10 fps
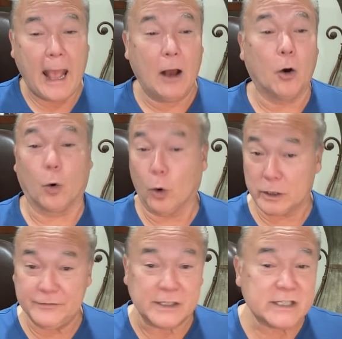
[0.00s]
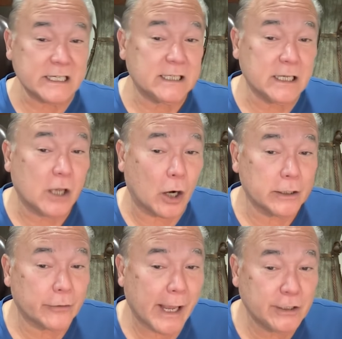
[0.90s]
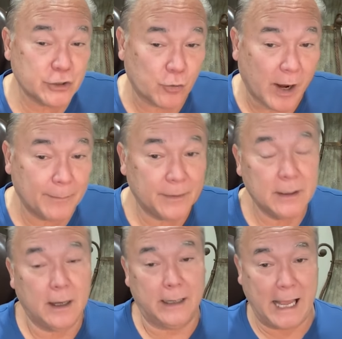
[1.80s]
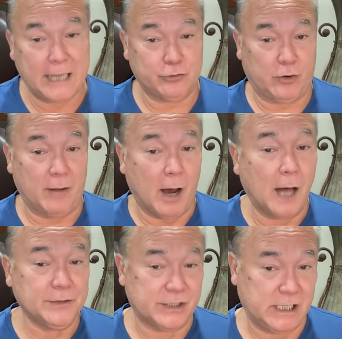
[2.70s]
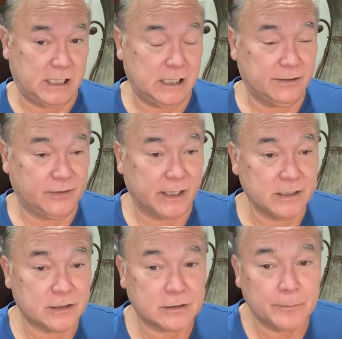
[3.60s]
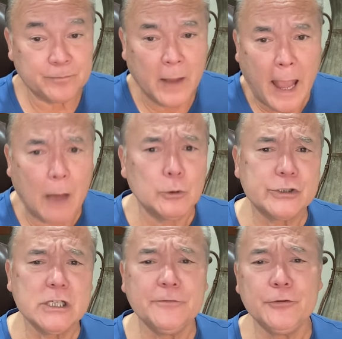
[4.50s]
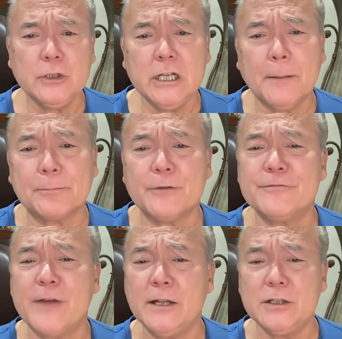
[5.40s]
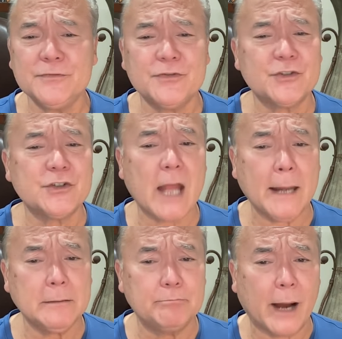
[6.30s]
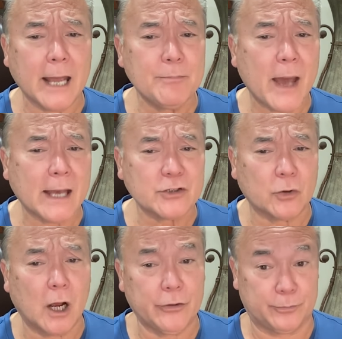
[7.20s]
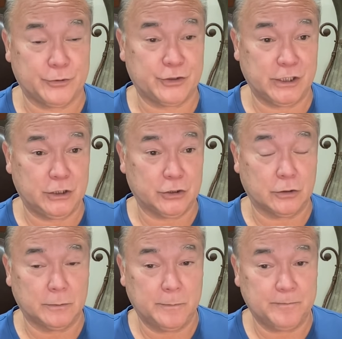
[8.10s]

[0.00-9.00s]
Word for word: or even a CT coronary angiogram, an angiogram on the CT device, and we'll see if you need a preventive stent, bypass, or other procedure.